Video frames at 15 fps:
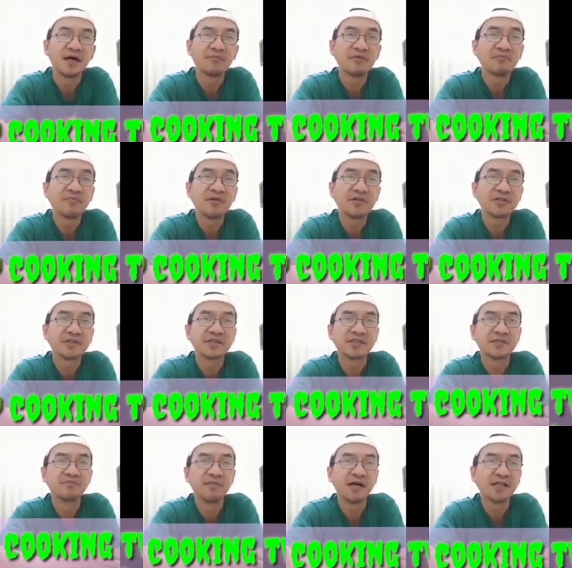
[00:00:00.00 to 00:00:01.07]
happy
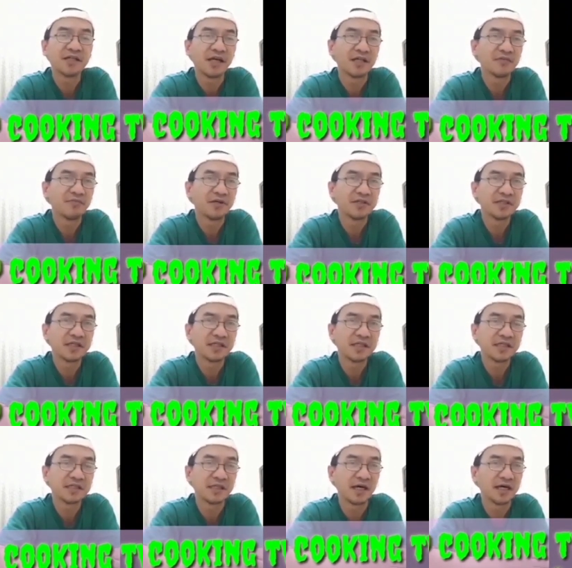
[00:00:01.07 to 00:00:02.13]
first month
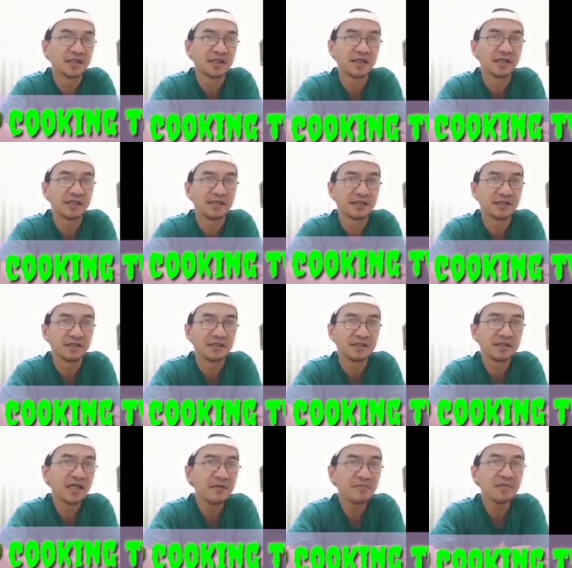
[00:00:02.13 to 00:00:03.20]
anniversary sa ating
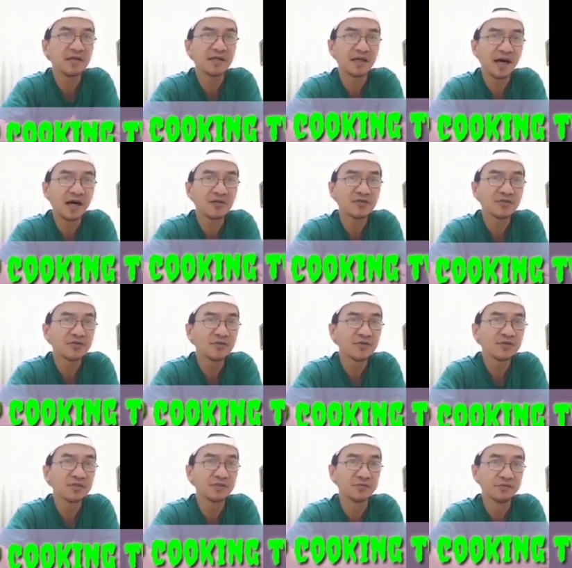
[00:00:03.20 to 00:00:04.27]
Team
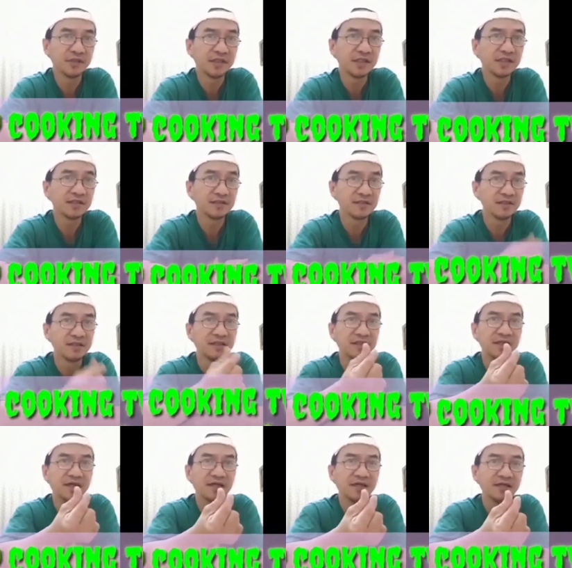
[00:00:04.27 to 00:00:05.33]
Cactus with
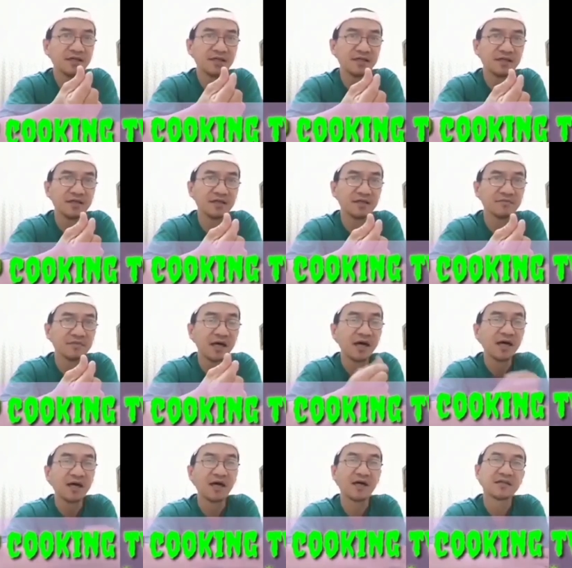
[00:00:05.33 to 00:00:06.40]
Lola.
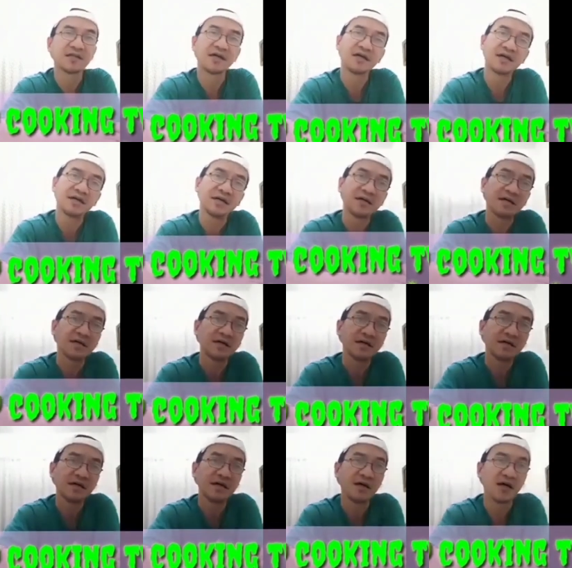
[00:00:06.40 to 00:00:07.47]
At
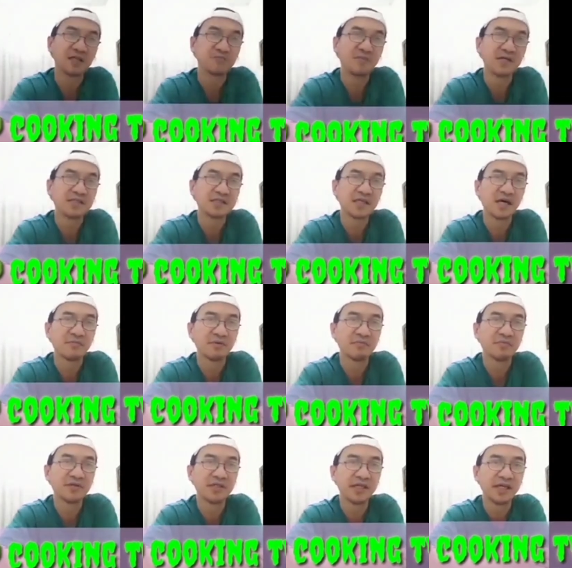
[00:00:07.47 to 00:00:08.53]
advance happy
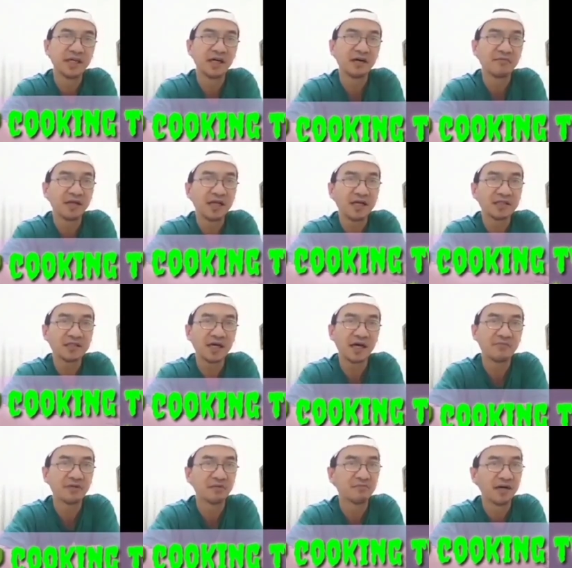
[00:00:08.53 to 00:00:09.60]
birthday nga pala sa
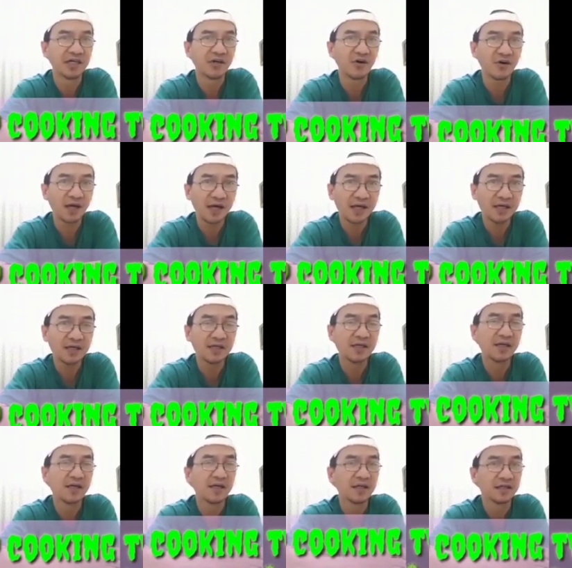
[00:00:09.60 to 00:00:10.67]
aming mayora
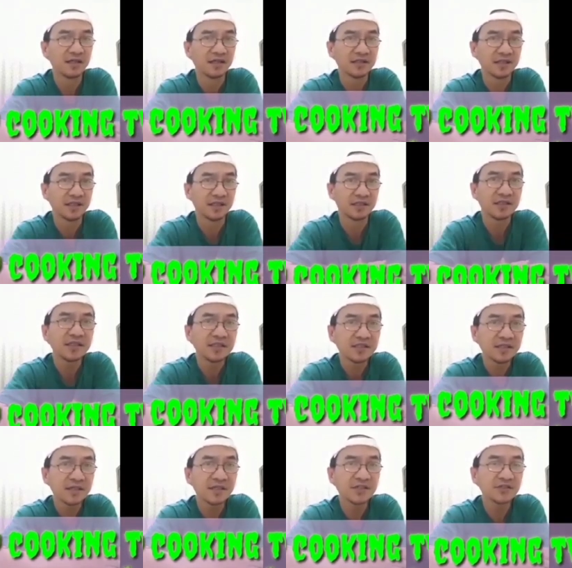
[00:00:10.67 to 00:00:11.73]
na si
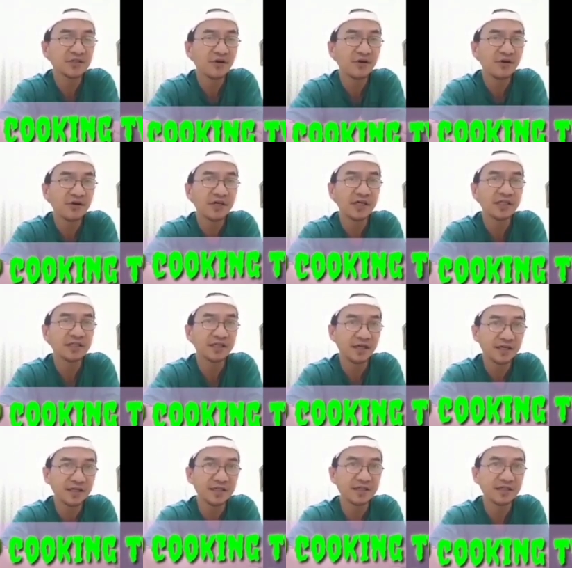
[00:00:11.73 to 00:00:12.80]
Sister Joy
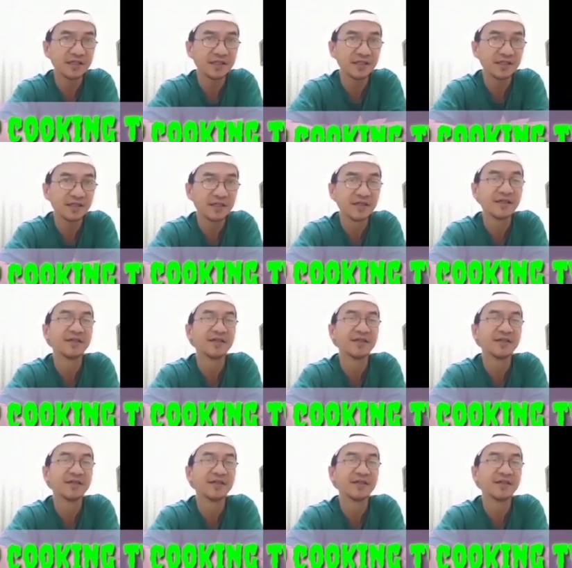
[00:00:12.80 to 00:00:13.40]
Terry.